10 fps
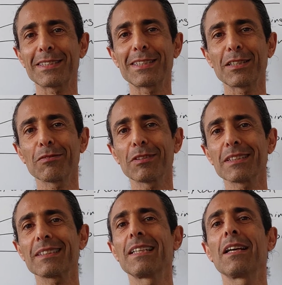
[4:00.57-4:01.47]

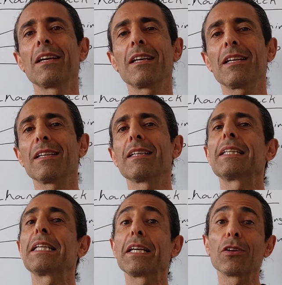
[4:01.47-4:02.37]
servers,
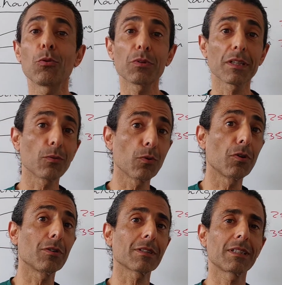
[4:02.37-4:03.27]
they know their
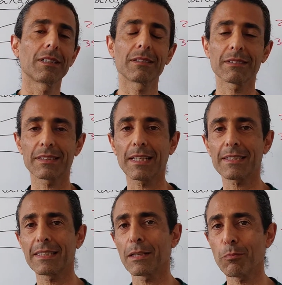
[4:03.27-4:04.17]
work,
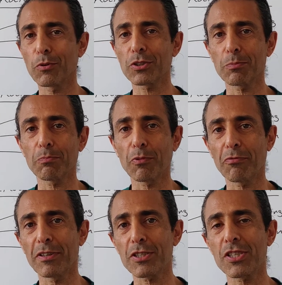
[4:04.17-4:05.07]
that's their
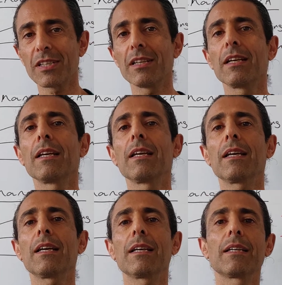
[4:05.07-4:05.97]
profession,
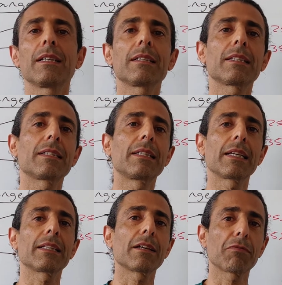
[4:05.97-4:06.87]
and
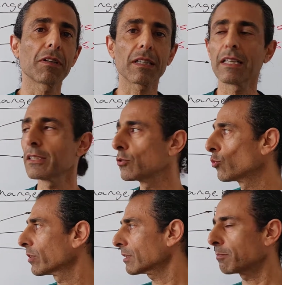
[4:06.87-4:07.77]
they definitely
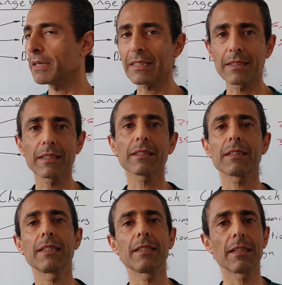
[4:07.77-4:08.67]
do it better
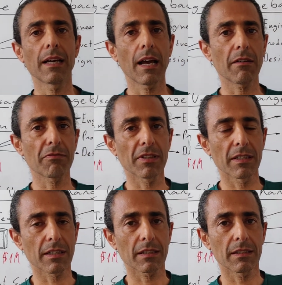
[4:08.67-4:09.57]
than
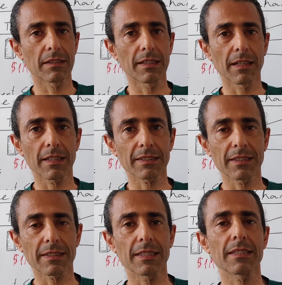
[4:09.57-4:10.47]
having the
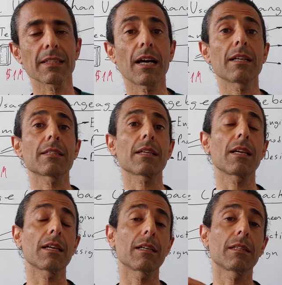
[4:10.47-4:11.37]
licenses as
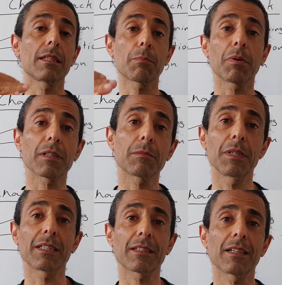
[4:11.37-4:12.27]
a
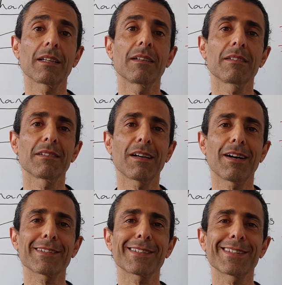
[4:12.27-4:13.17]
departmental
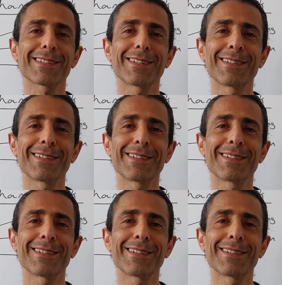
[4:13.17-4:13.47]
asset.